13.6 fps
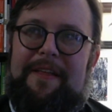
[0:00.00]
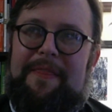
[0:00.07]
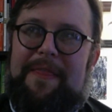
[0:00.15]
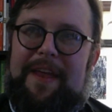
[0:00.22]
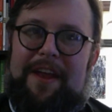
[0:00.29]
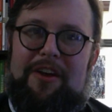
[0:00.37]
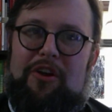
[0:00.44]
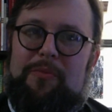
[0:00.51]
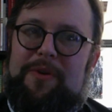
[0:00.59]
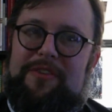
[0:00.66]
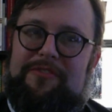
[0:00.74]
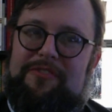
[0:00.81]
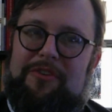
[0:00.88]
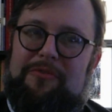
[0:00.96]
that I
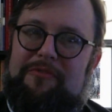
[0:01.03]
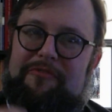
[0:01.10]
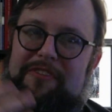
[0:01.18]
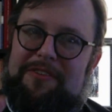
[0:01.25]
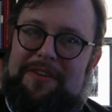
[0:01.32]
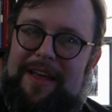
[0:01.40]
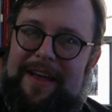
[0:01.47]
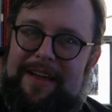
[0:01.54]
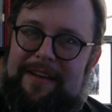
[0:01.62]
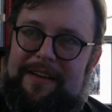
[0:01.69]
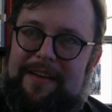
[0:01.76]
always don't feel like